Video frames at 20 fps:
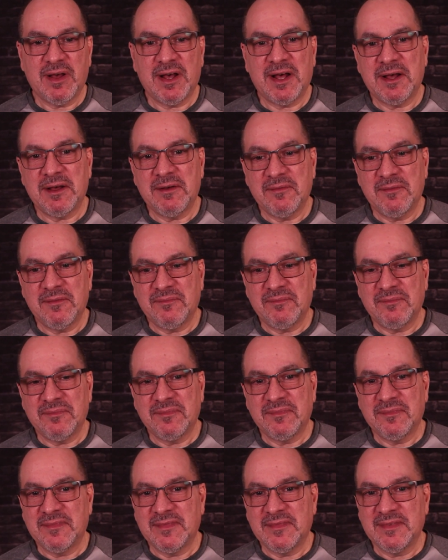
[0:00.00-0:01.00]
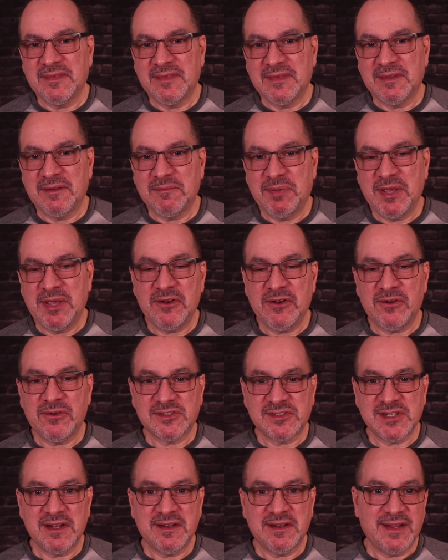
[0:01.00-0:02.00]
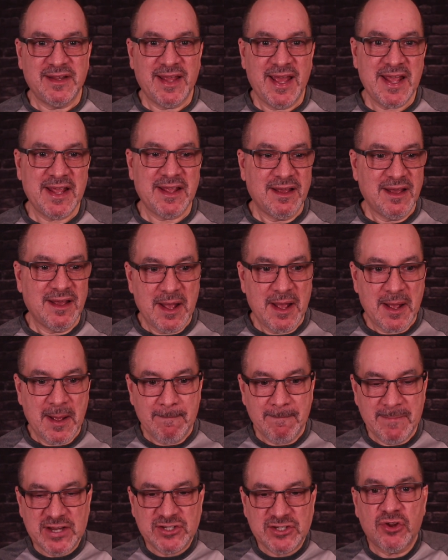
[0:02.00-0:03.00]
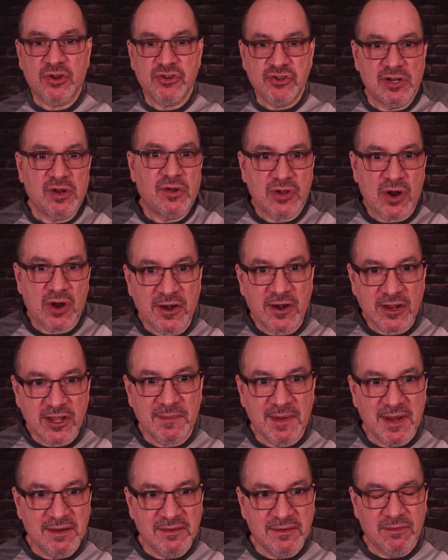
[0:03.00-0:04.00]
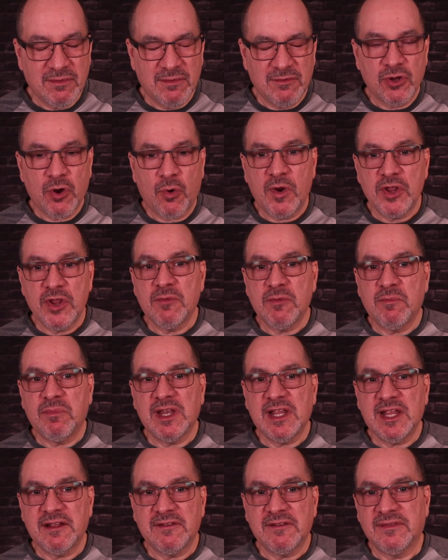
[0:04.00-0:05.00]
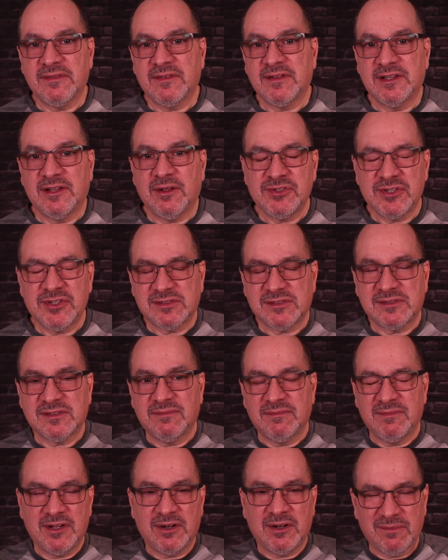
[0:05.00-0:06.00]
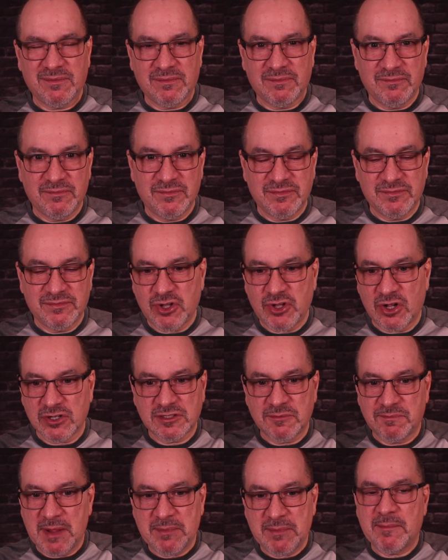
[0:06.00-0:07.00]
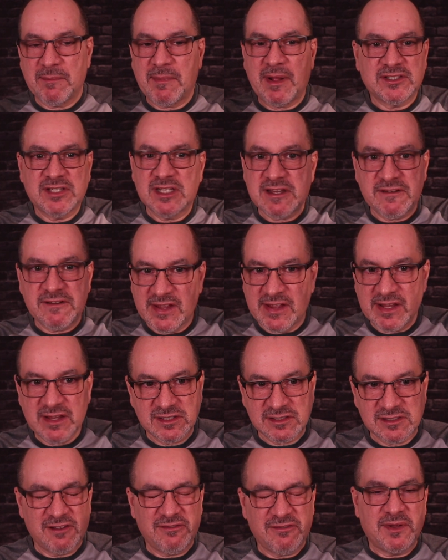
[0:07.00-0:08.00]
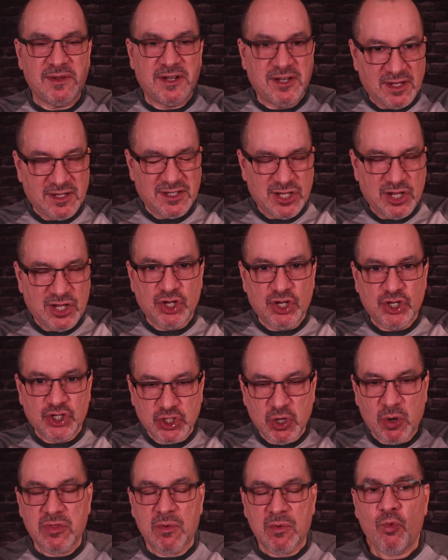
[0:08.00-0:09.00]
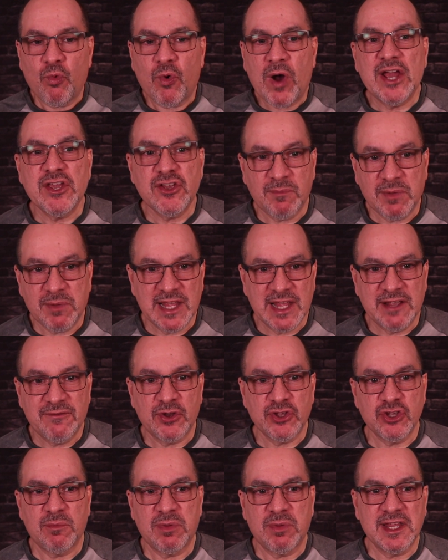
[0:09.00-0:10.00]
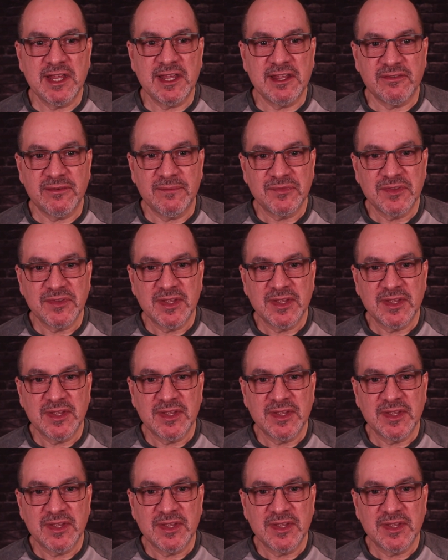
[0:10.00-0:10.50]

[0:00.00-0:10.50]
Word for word: uh, Peter said, Hey, make sure you know your argument, know what you believe. Don't just, you know, talk to people about touchy feely stuff, but show them why you believe what you believe.